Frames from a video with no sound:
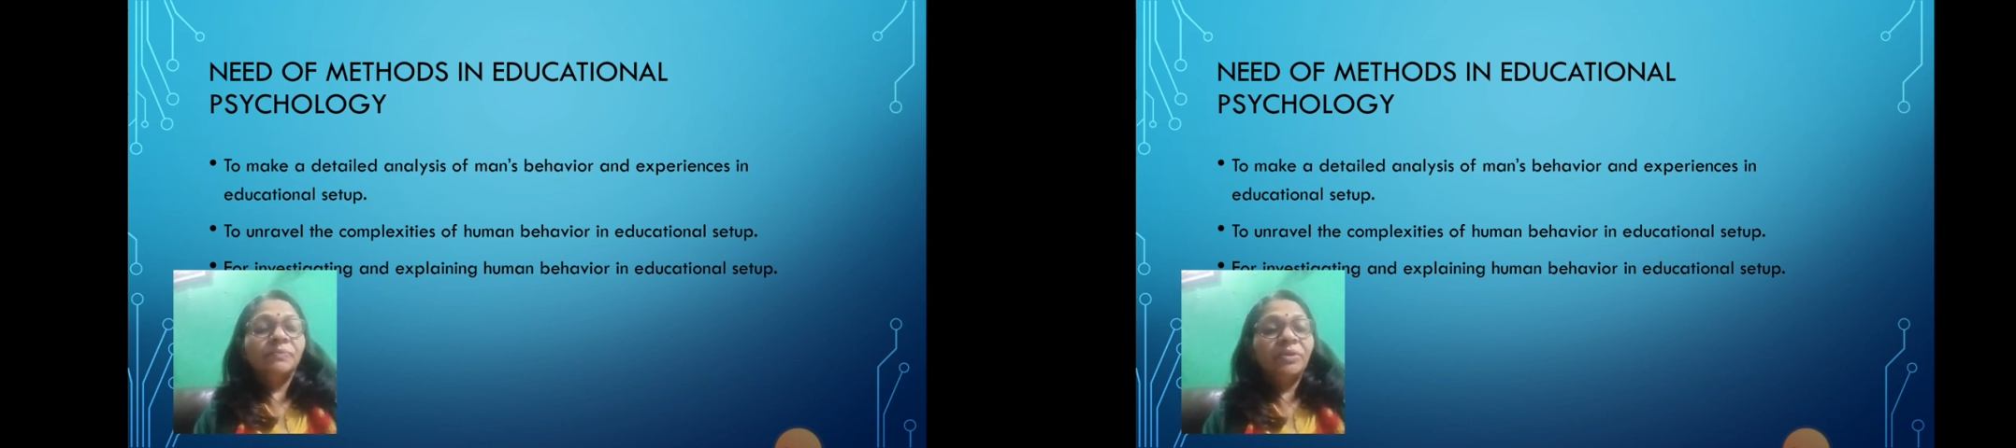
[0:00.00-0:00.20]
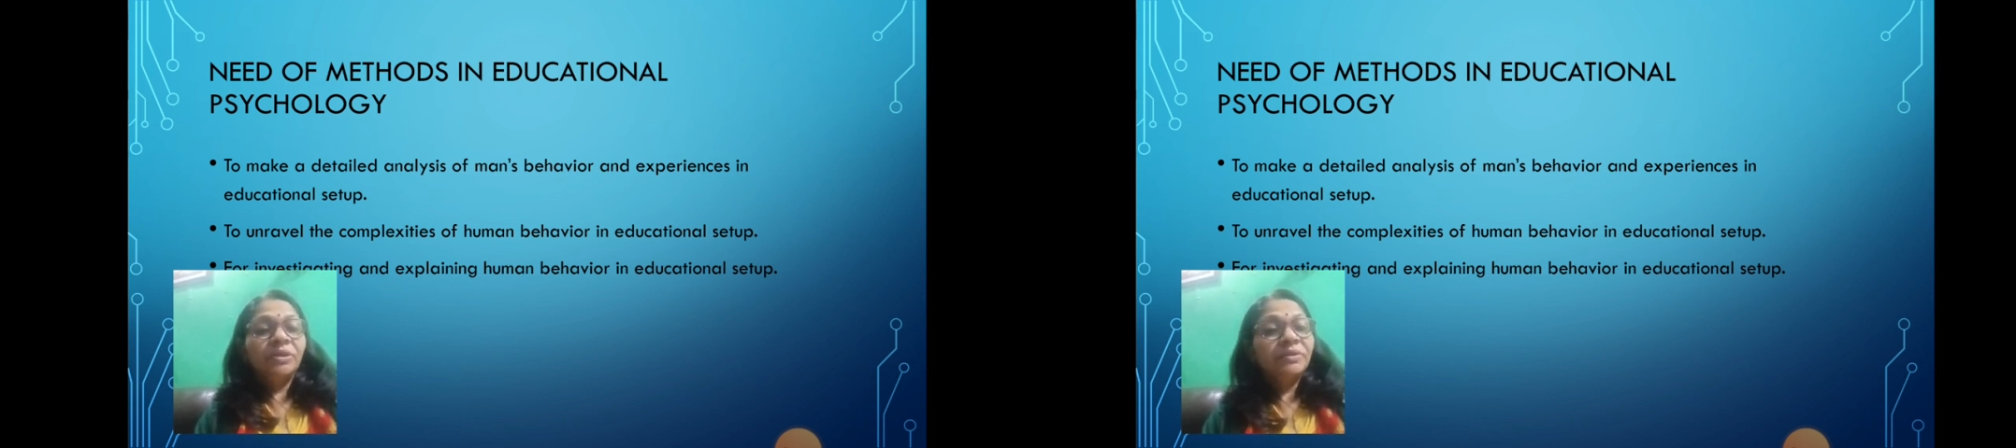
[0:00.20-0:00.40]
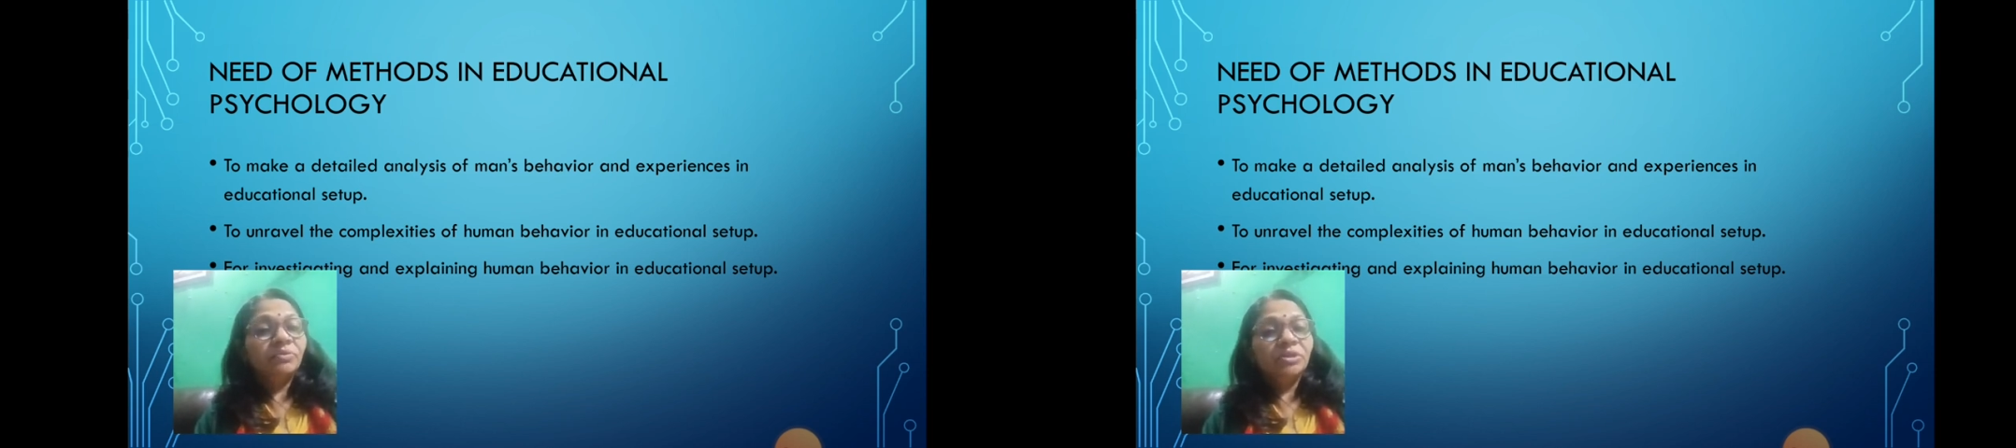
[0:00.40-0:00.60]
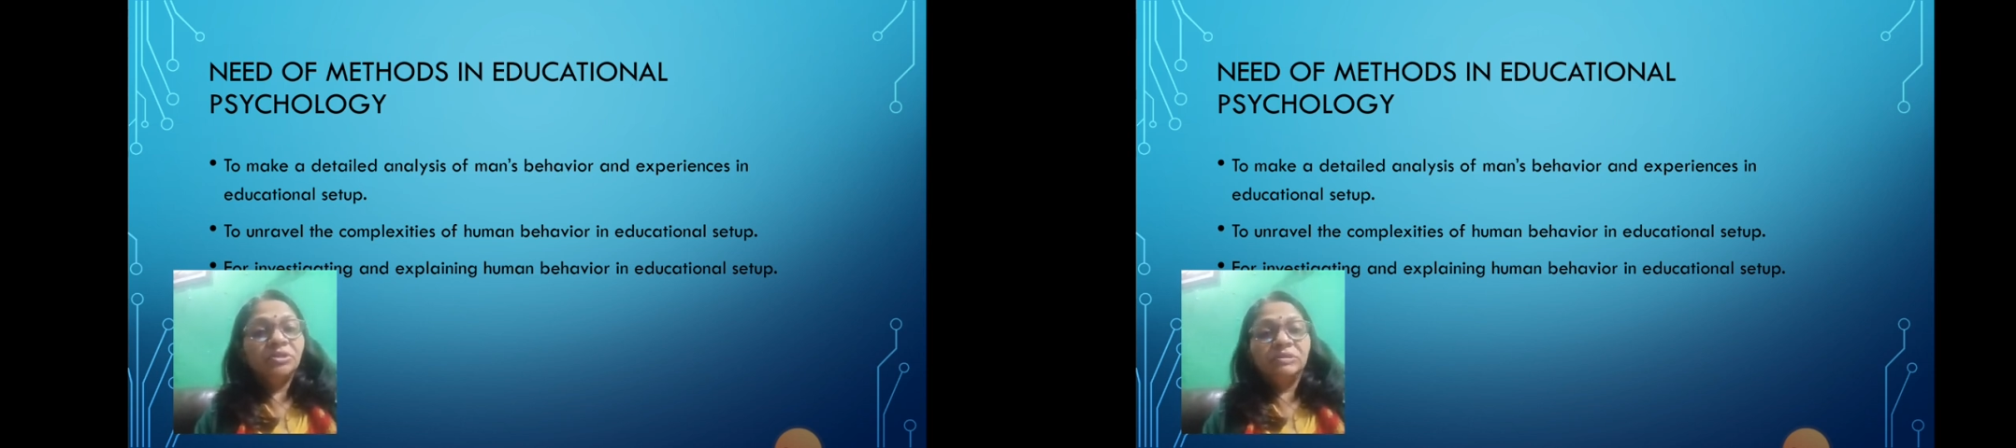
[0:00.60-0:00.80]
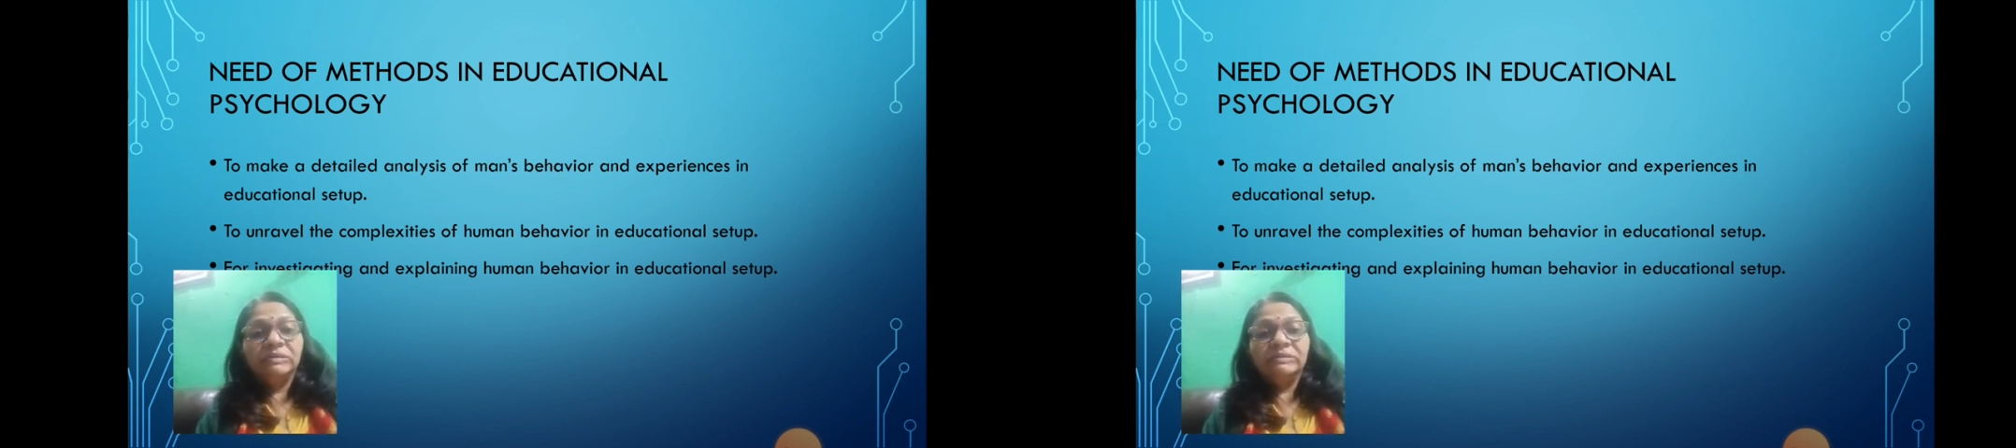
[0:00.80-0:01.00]
in
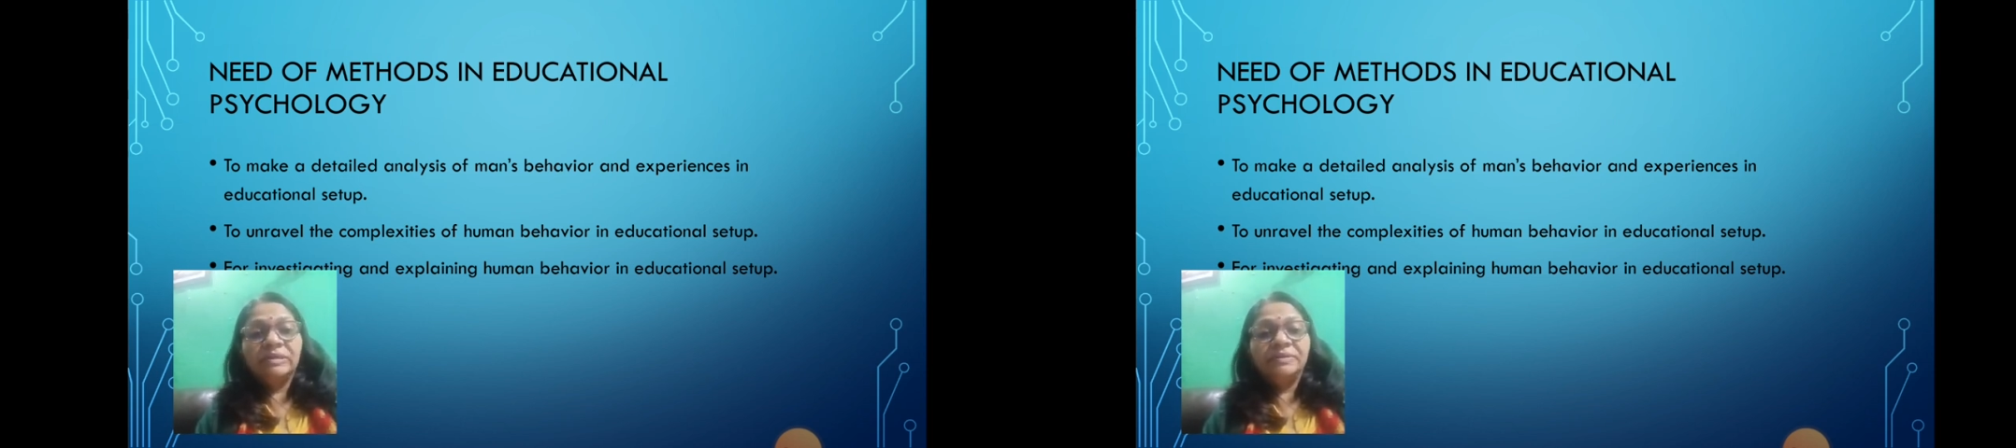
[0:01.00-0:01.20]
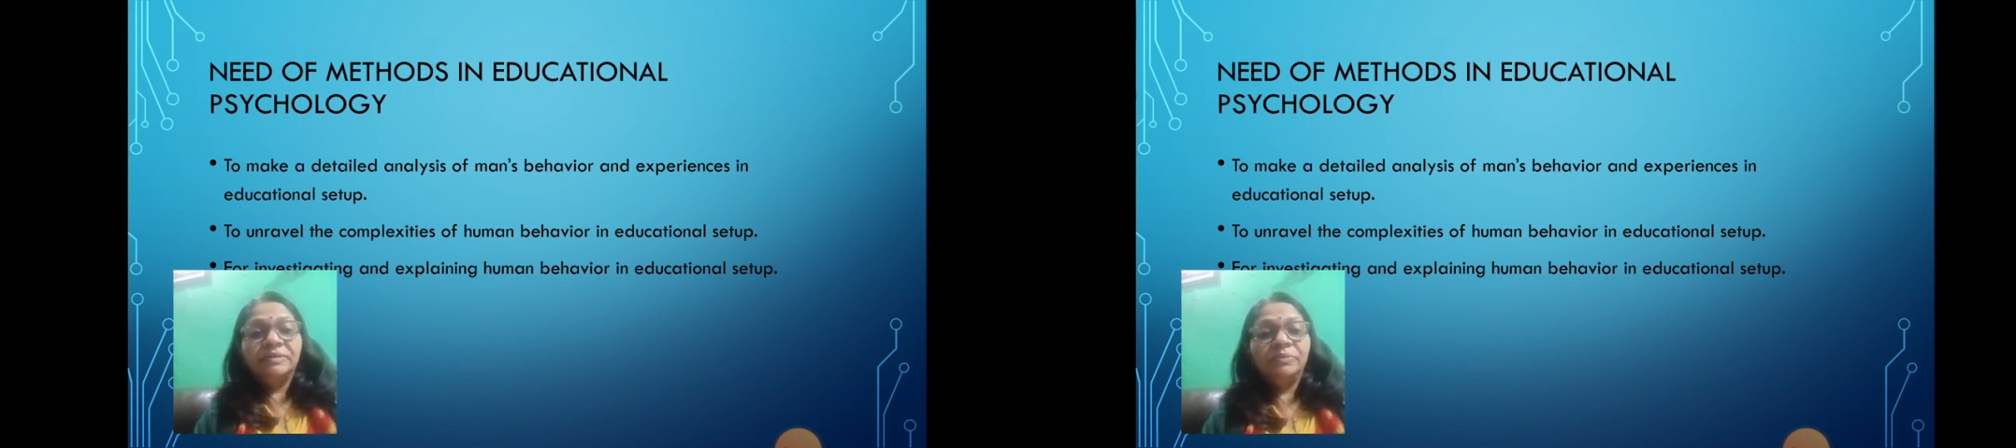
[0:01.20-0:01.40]
educational setup